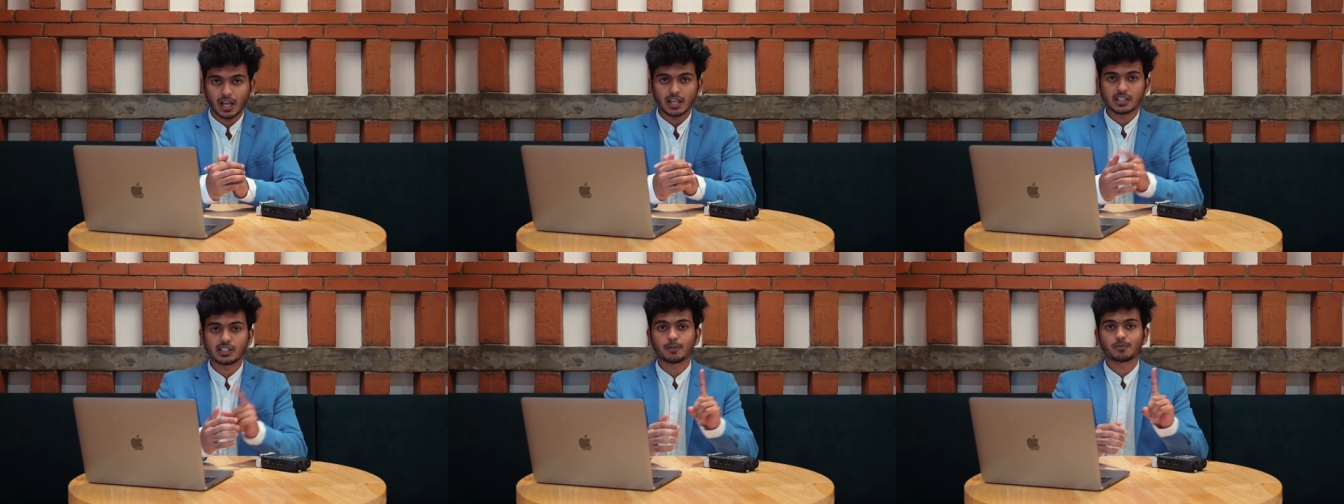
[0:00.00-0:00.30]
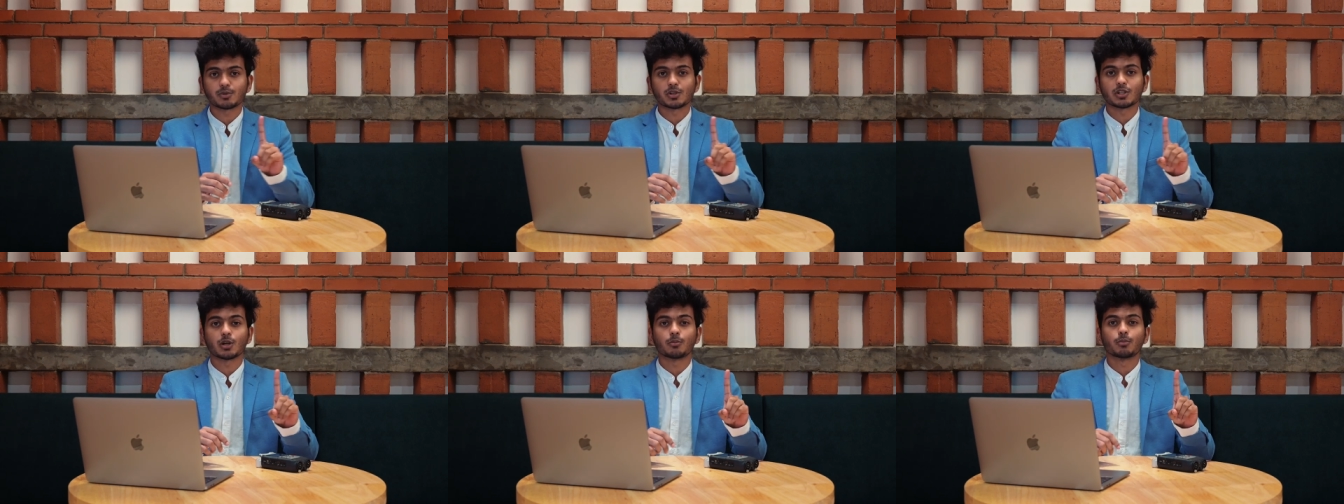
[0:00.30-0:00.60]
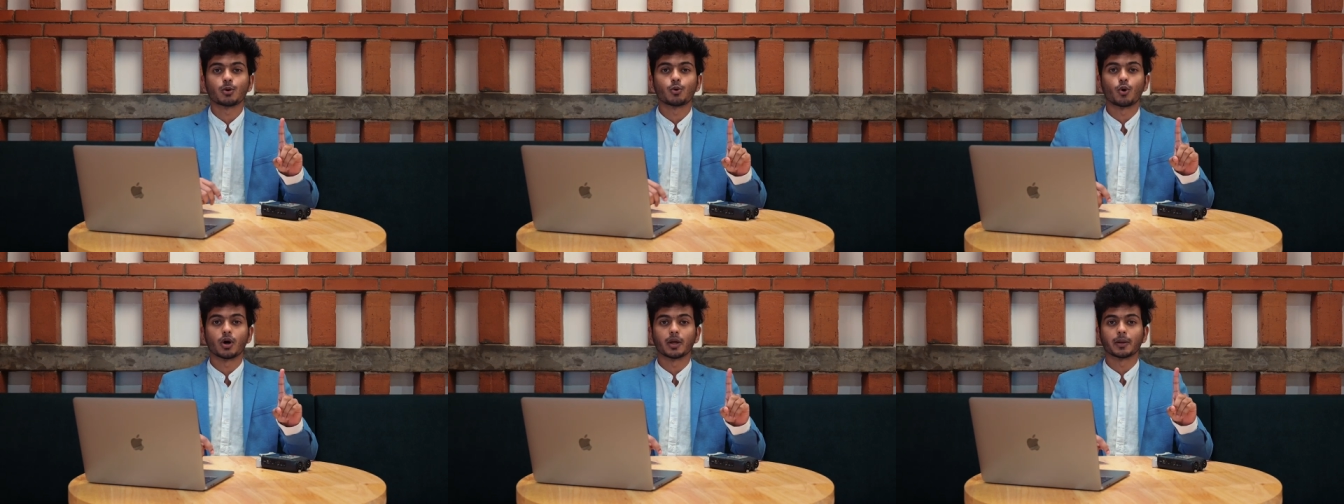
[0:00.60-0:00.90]
Assumption
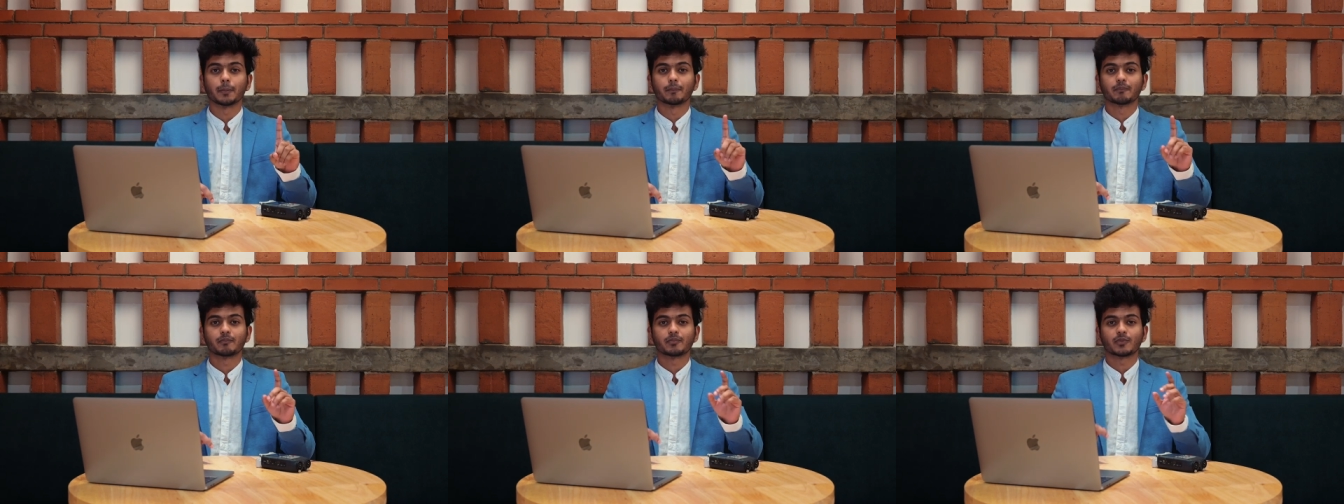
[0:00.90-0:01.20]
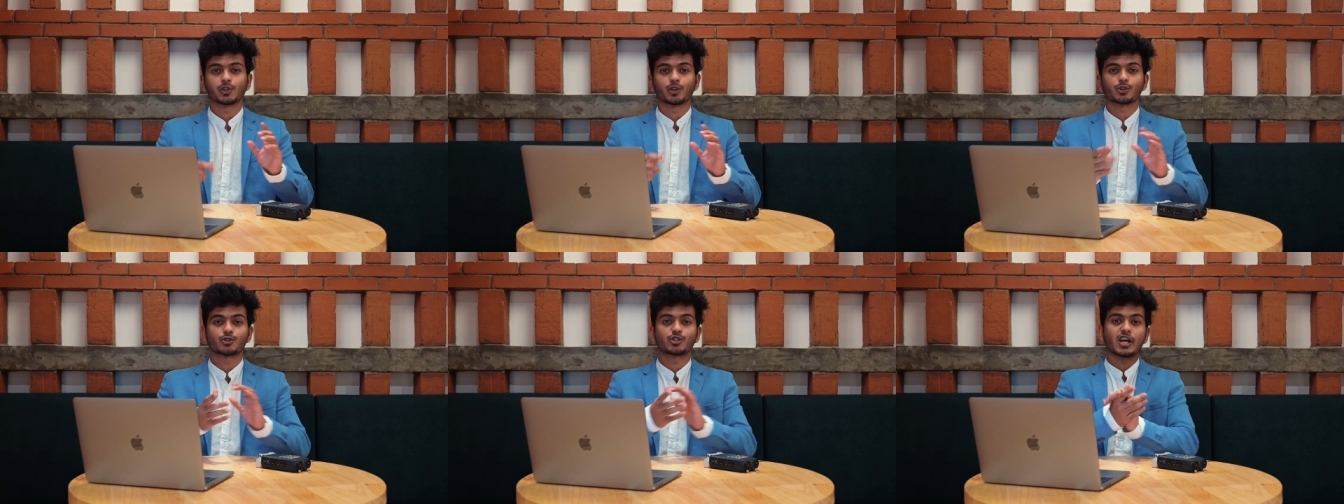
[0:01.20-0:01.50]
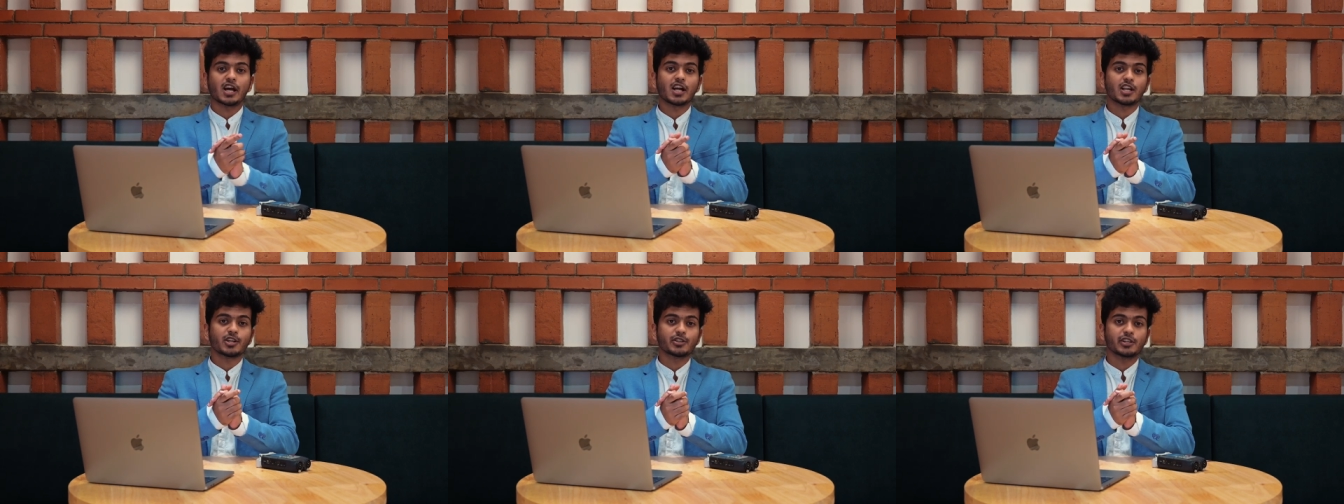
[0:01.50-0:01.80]
number one, your
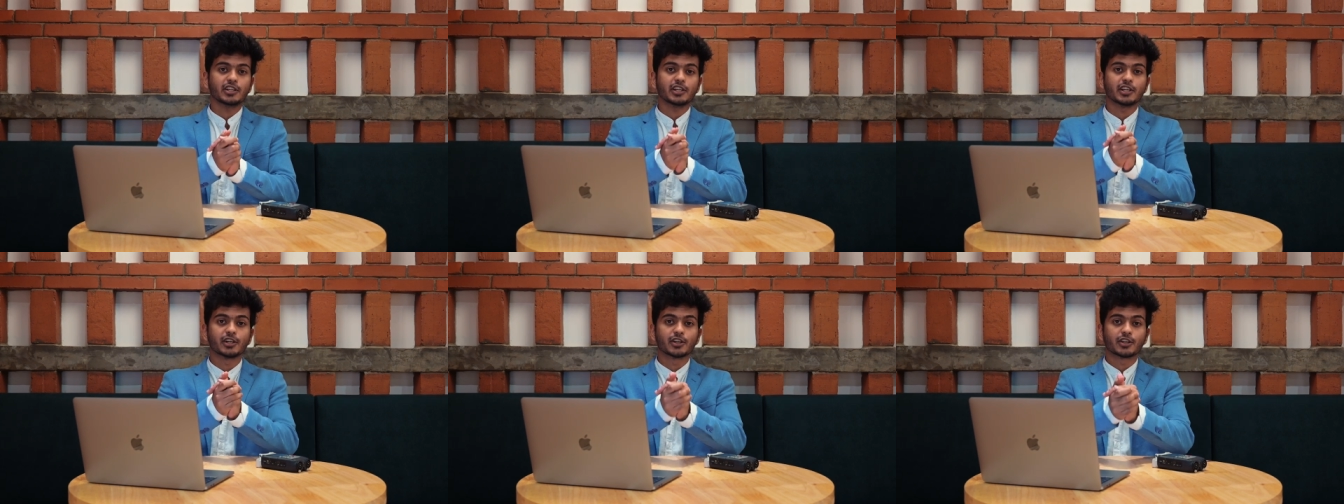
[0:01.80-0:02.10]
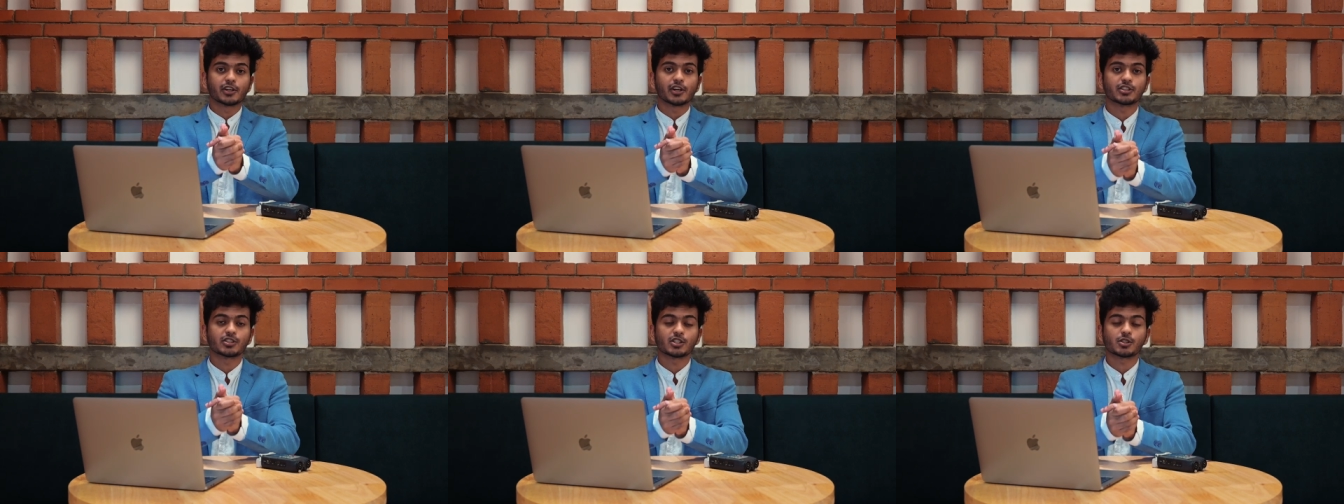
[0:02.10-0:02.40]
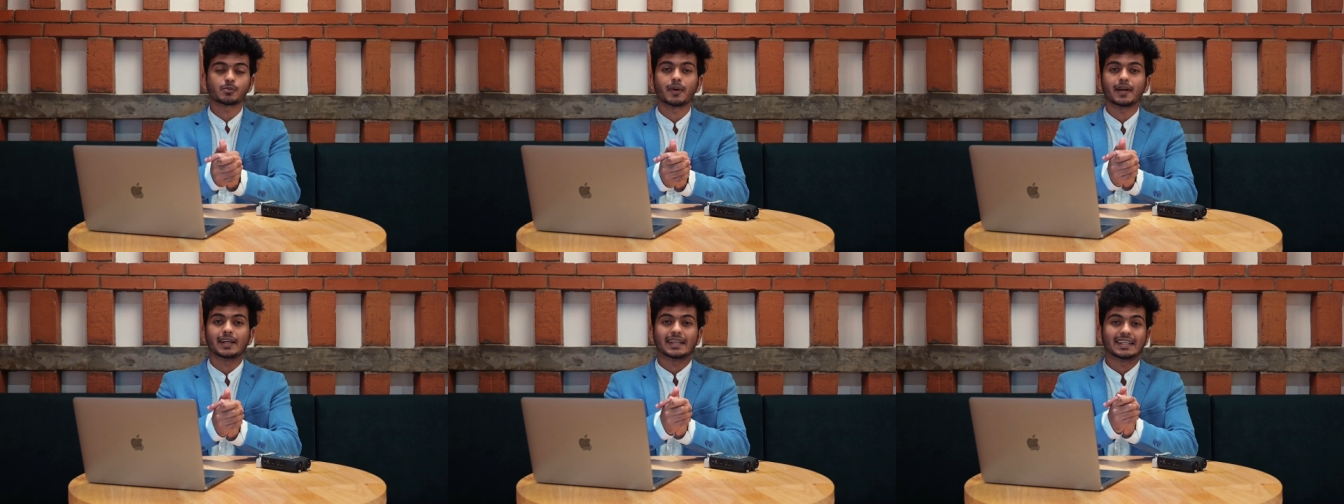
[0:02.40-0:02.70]
salary
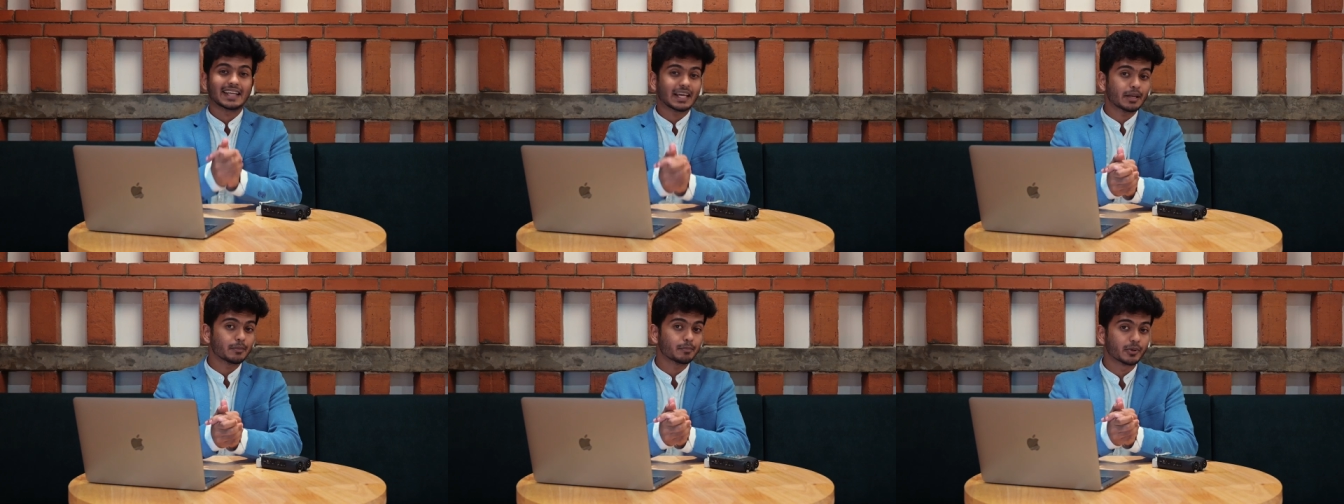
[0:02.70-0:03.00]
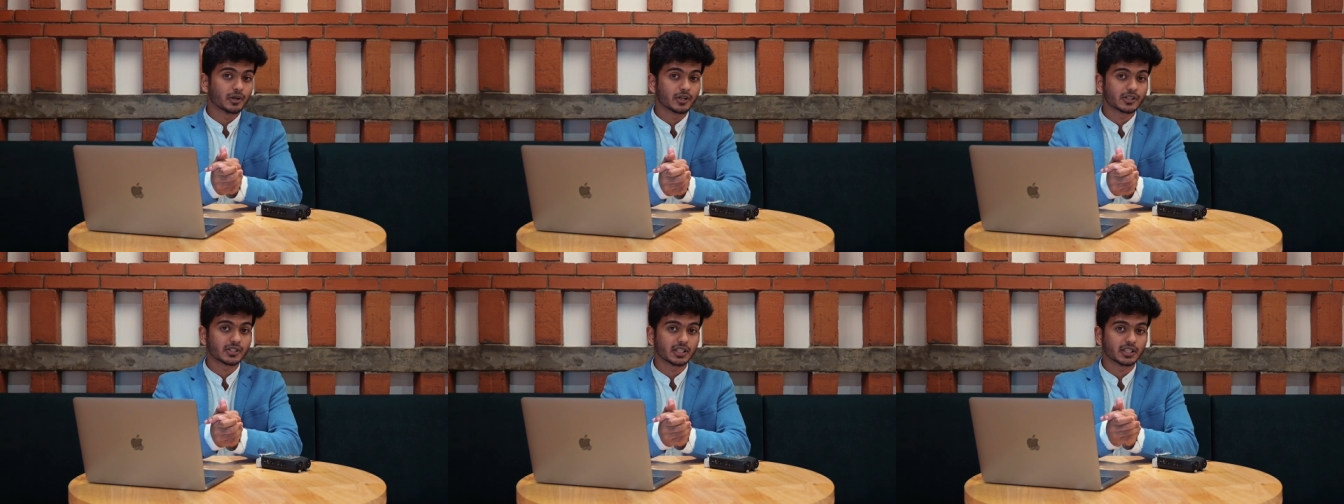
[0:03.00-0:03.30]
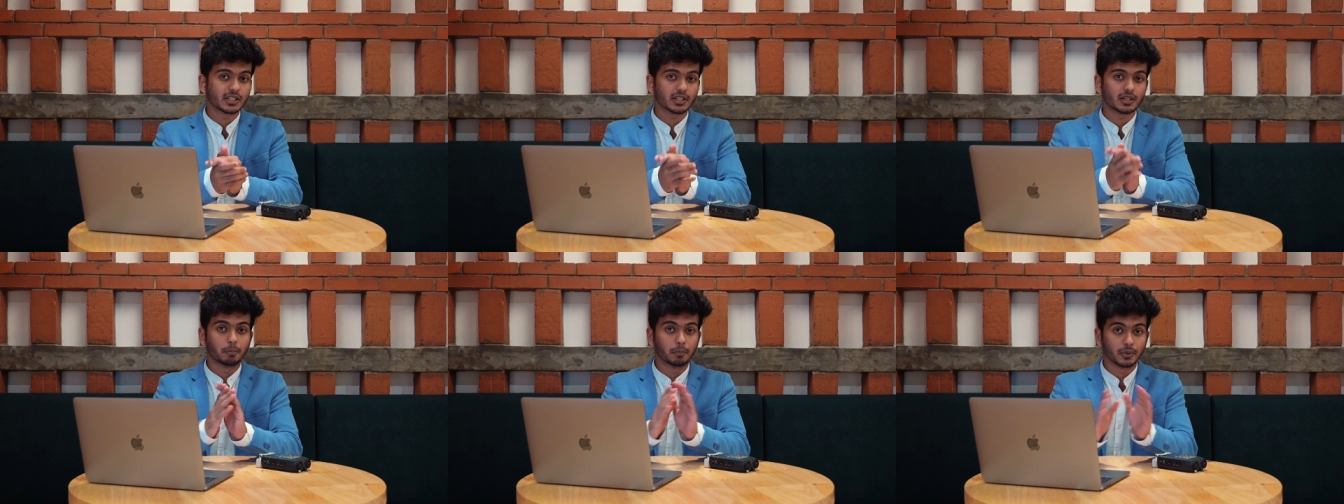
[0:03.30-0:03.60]
increases by ten
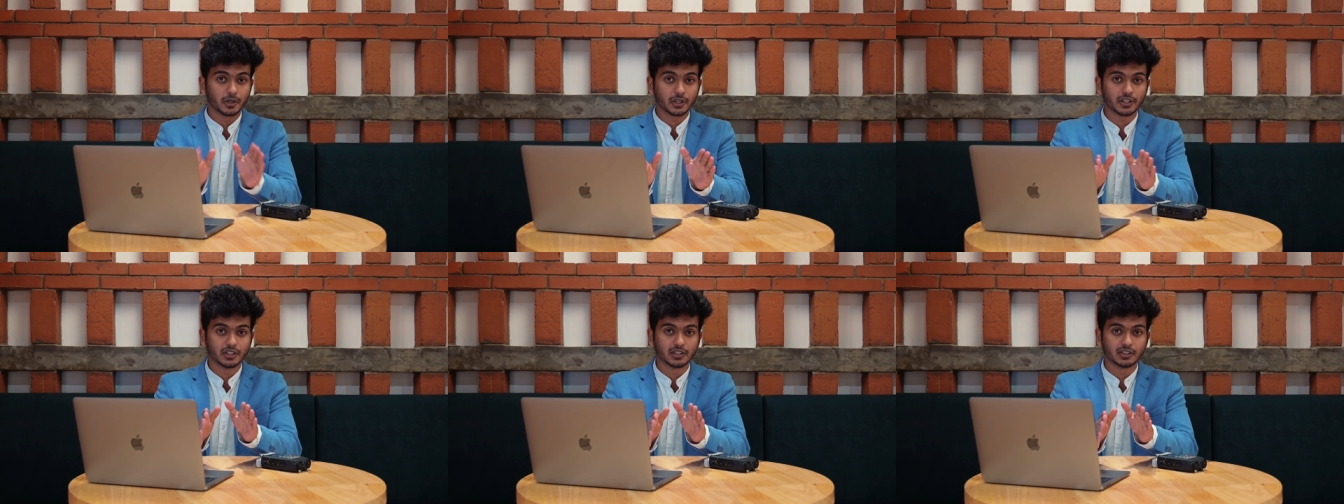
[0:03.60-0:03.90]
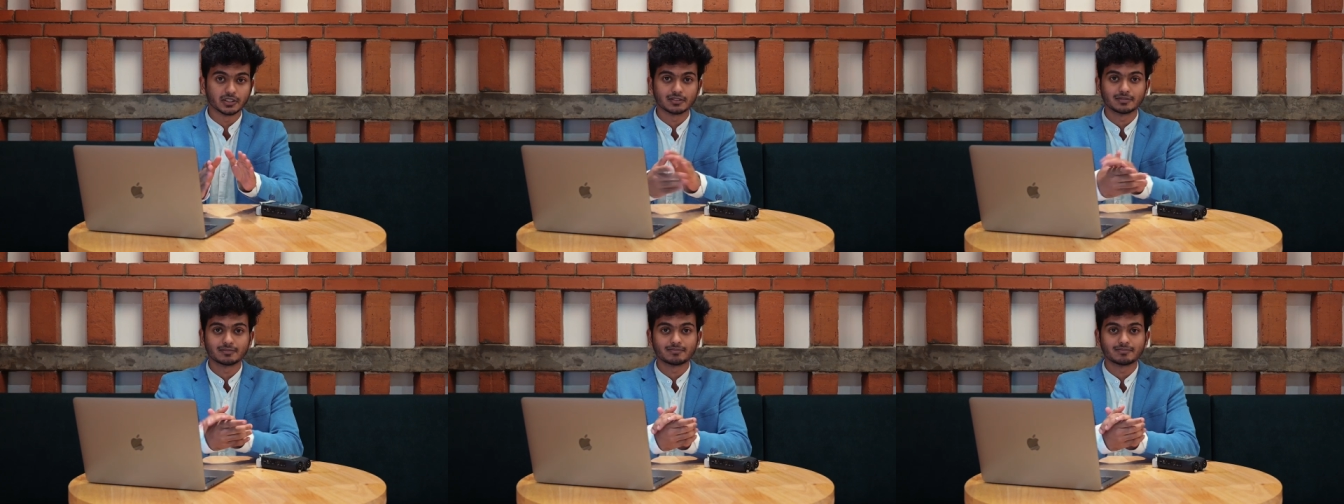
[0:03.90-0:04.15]
percent per year.